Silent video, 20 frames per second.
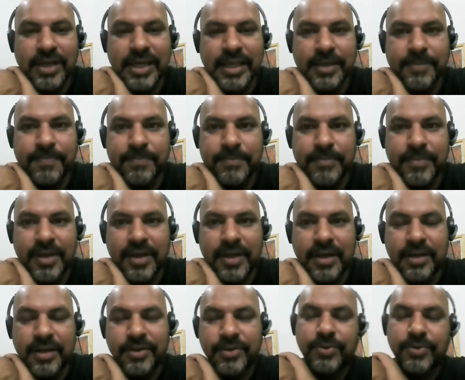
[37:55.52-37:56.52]
only
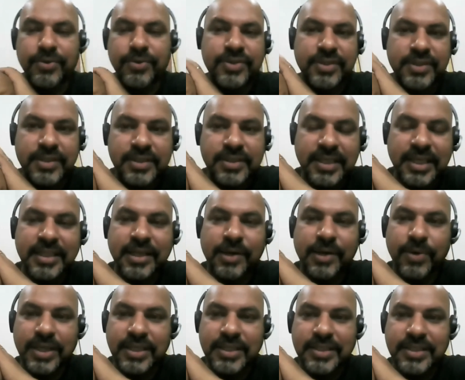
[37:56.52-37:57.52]
to see the
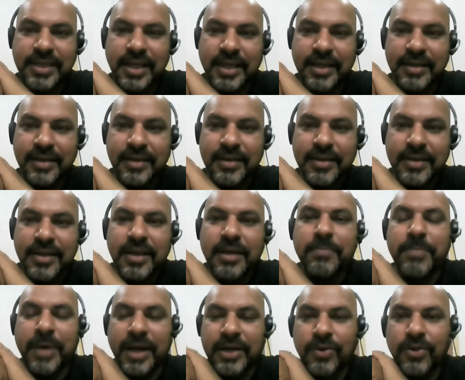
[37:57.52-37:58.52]
Western,
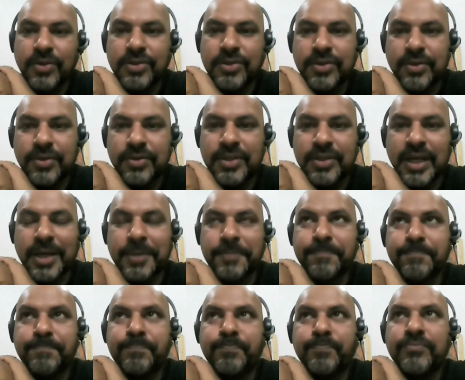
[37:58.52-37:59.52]
but also
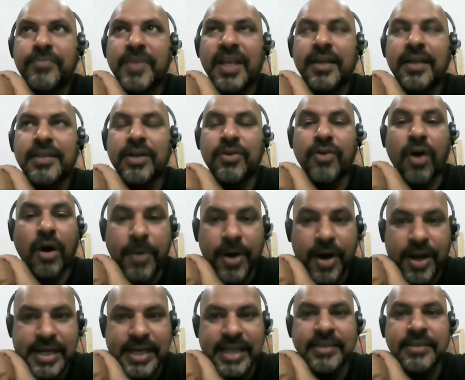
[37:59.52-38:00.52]
the
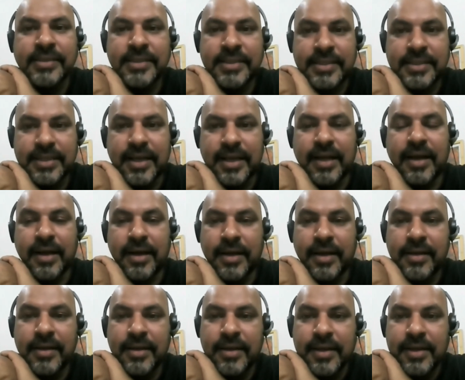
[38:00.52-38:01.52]
governance
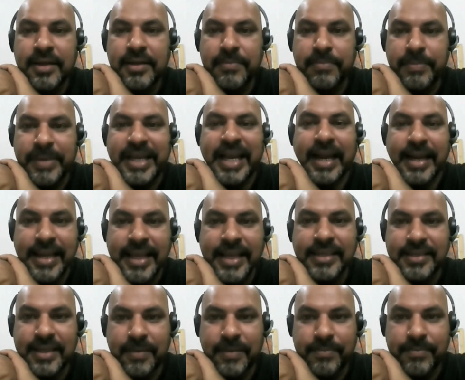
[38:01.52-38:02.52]

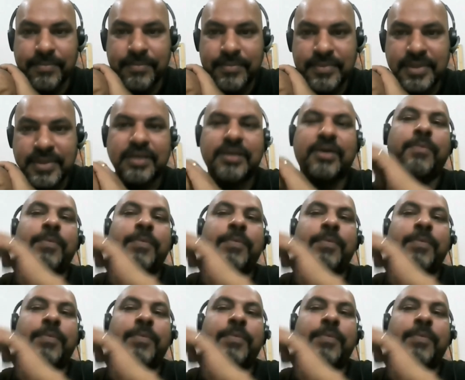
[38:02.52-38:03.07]
mechanism, the